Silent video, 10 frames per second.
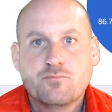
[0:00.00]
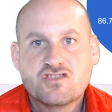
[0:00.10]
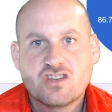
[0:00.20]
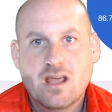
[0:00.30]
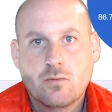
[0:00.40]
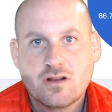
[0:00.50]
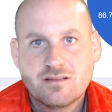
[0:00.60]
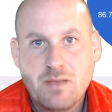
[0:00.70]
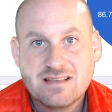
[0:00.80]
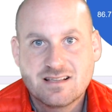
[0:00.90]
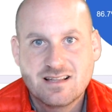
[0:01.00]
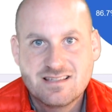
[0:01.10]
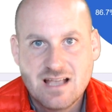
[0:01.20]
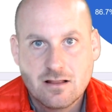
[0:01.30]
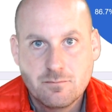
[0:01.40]
So they were basically
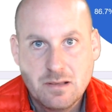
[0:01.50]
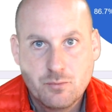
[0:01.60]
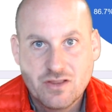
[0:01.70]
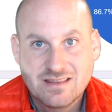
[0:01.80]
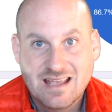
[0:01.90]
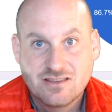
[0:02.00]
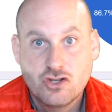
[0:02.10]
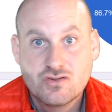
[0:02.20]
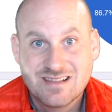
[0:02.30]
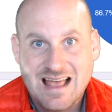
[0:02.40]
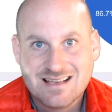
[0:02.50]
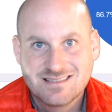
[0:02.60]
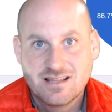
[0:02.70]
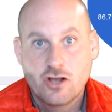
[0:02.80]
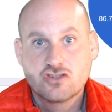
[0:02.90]
telling people that they had to use
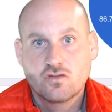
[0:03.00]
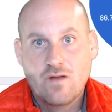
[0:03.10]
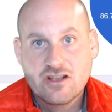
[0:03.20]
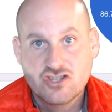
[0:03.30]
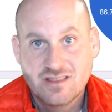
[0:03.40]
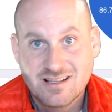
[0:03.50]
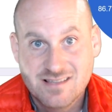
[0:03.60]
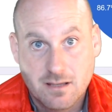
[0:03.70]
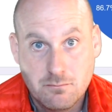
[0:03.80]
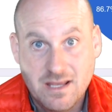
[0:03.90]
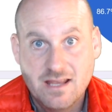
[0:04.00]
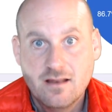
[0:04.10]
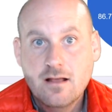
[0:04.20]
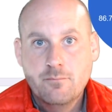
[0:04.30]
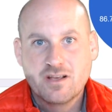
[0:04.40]
less. They also rationed things like meat
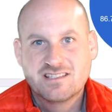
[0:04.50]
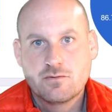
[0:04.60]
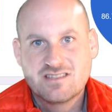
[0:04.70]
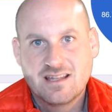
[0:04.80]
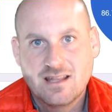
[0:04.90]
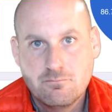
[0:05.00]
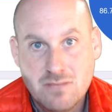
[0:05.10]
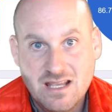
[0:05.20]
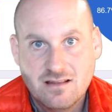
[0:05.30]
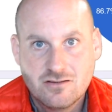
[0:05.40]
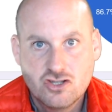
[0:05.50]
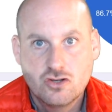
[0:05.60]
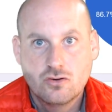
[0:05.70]
because they were sending meat to